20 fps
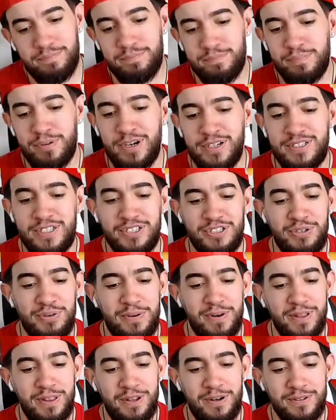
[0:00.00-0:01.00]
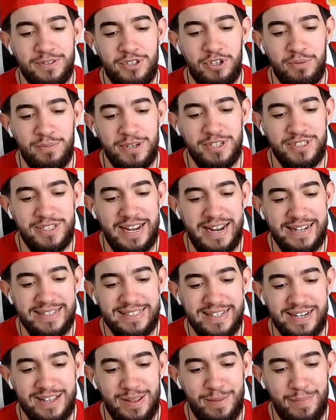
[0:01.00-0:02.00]
Prince is doing a little too much
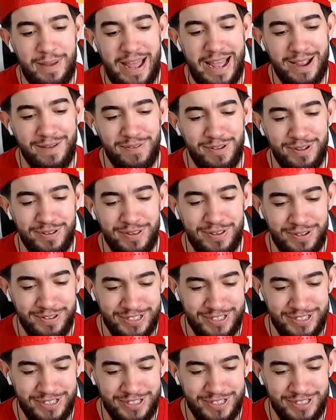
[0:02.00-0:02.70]
dancing in the backfield.